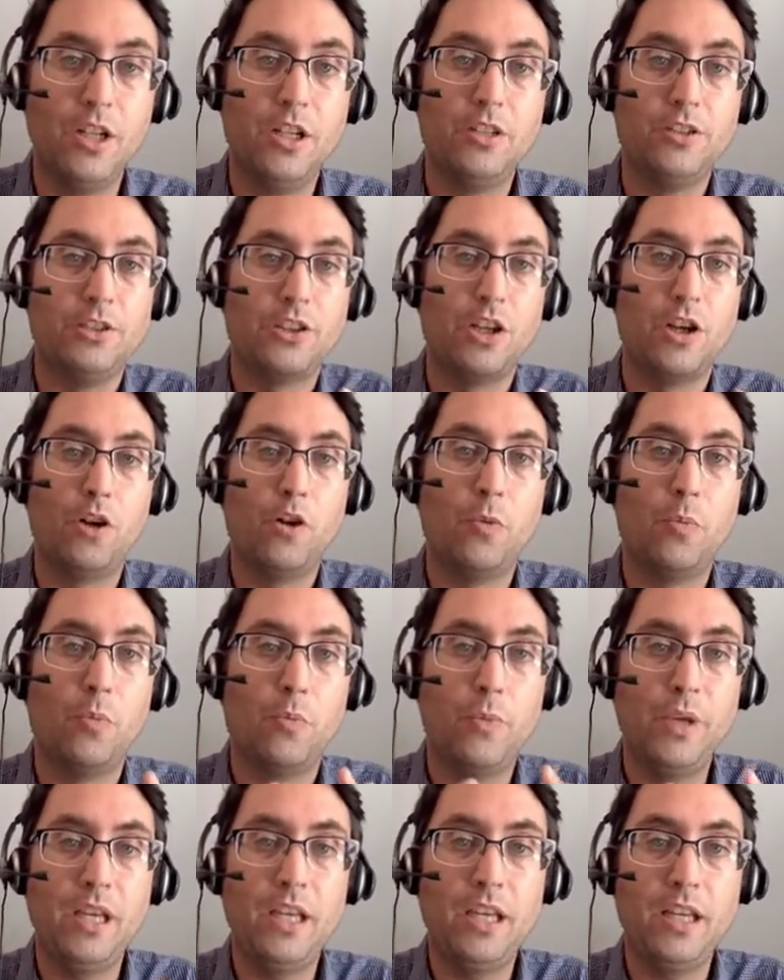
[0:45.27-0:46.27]
So
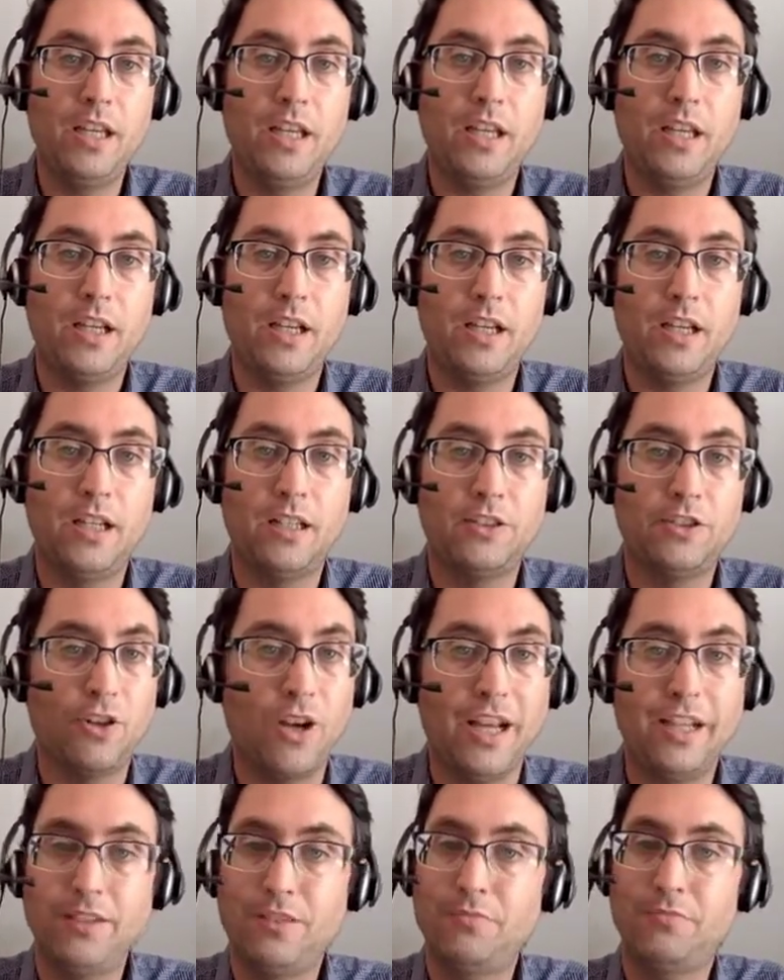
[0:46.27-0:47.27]
be
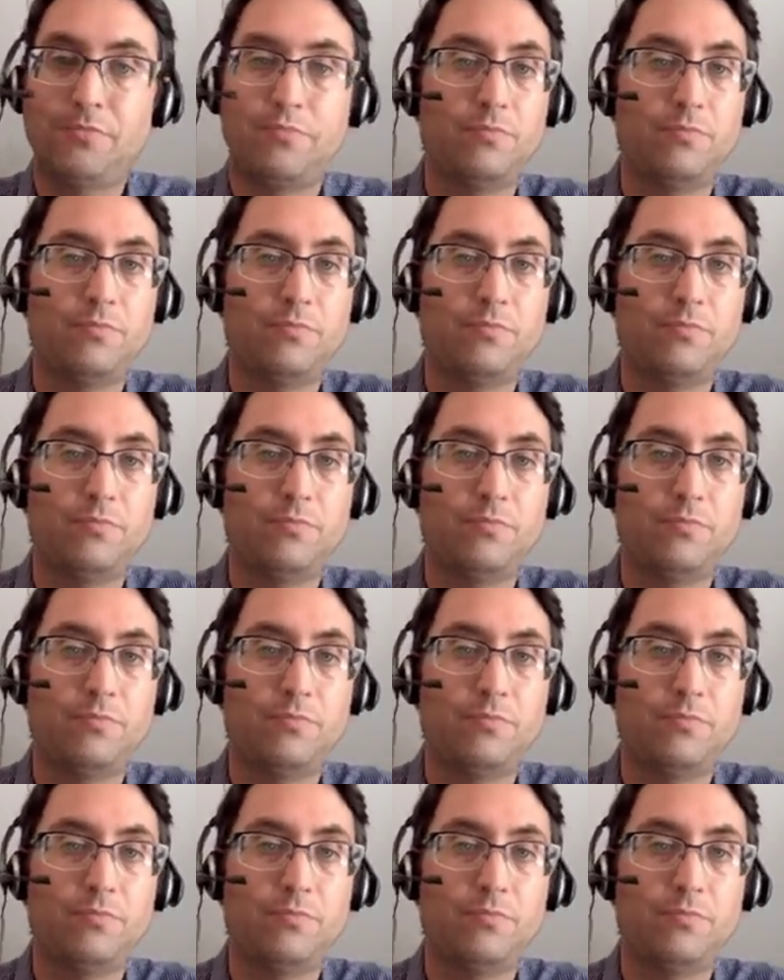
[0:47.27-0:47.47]
try to